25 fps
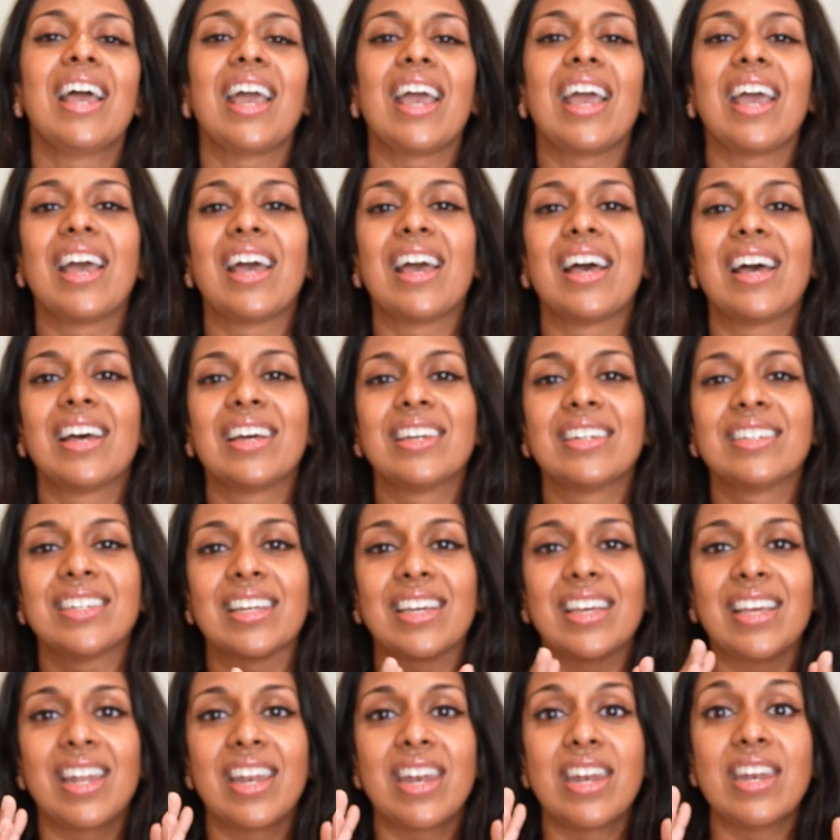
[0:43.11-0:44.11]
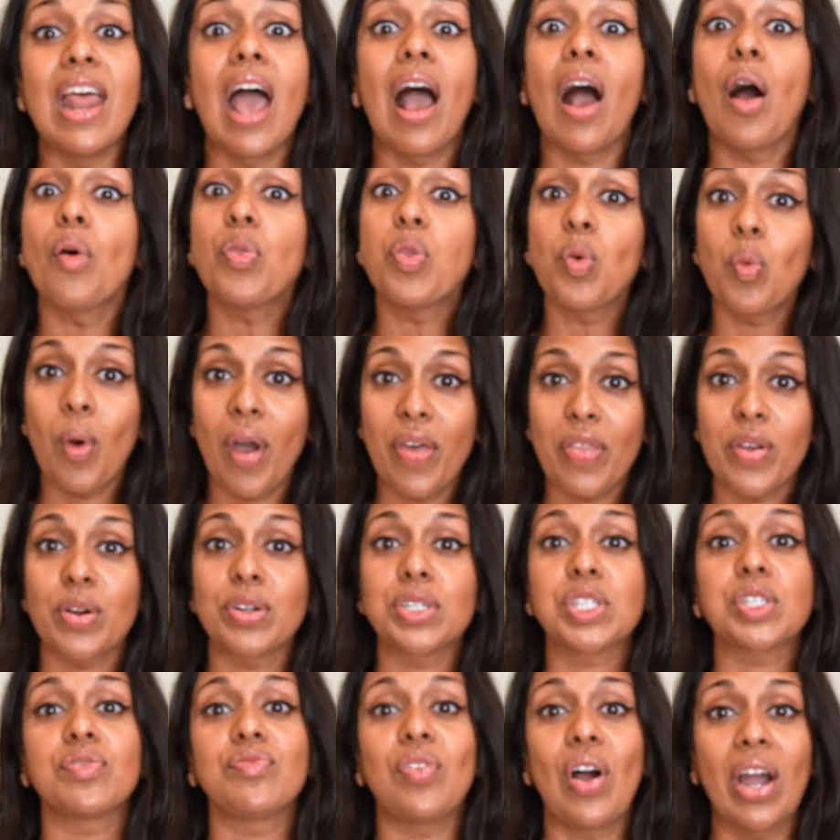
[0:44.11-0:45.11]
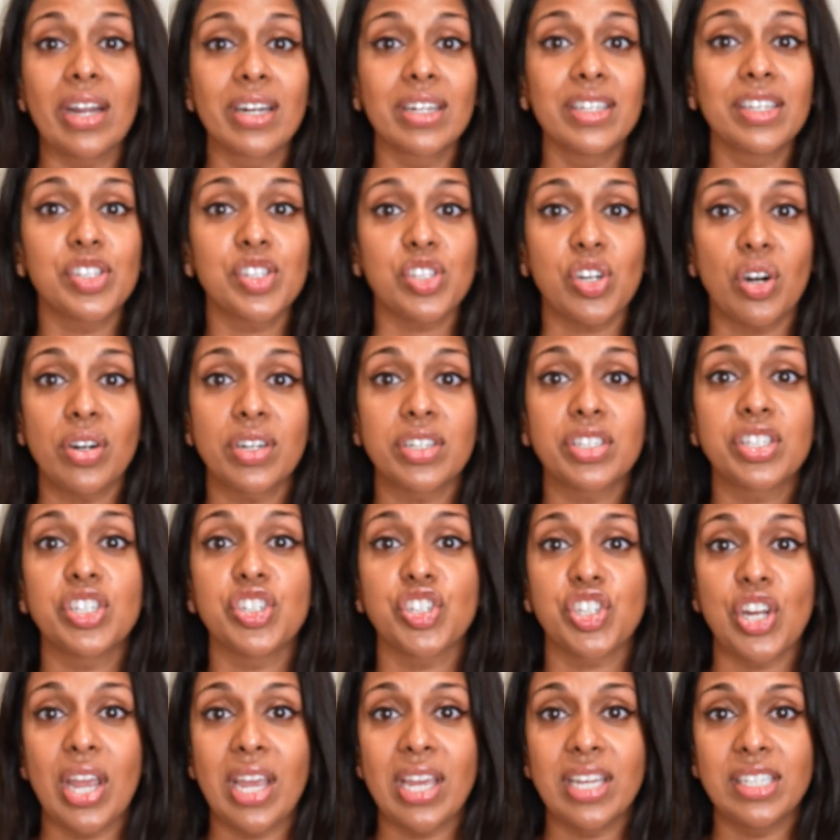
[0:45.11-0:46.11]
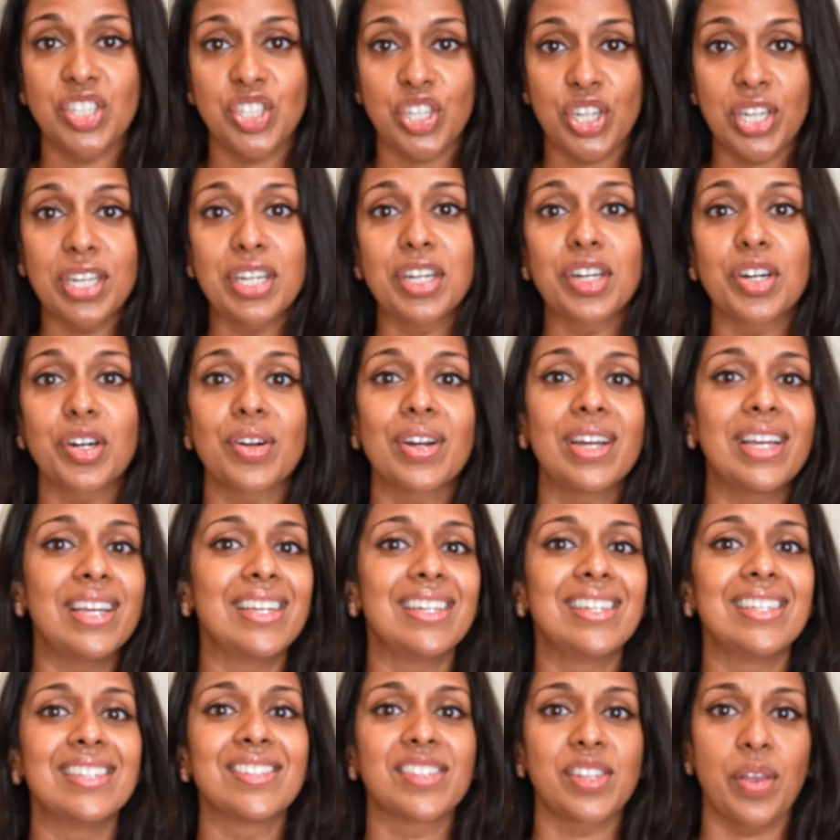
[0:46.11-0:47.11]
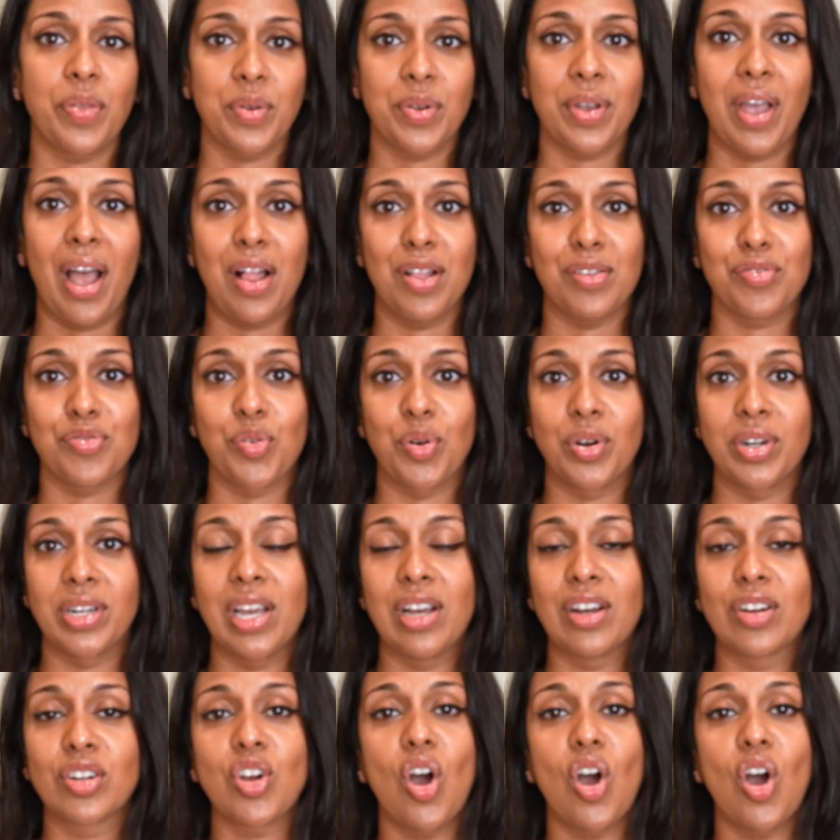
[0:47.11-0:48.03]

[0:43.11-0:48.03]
And now the weather is finally starting to change here in Southern California.